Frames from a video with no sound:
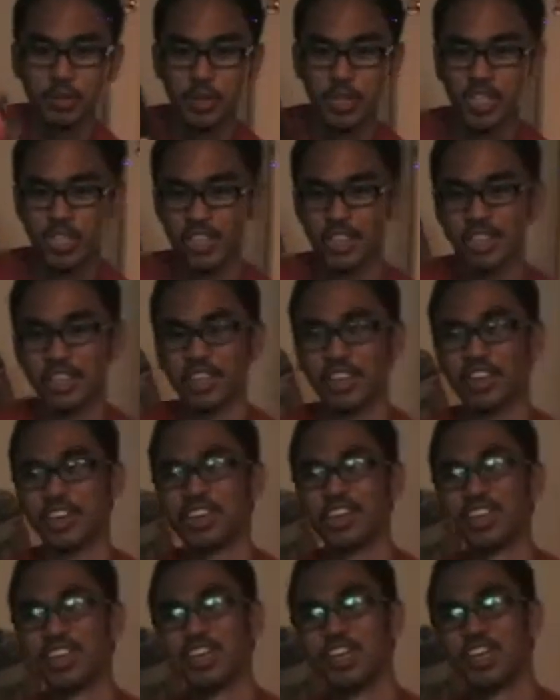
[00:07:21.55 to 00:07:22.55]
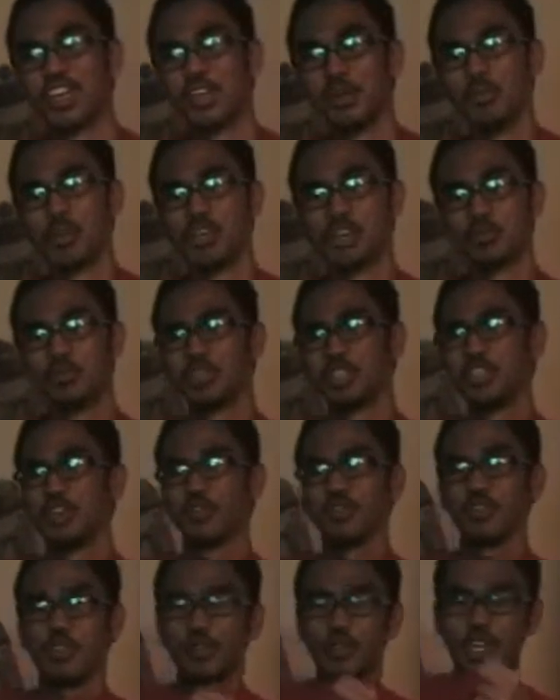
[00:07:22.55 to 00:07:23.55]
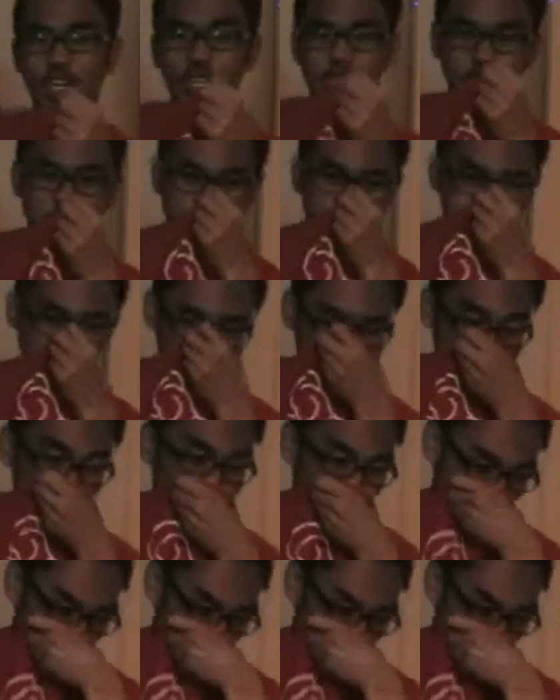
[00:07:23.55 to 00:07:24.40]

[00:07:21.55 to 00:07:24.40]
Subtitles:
beginning, but with different events. It's like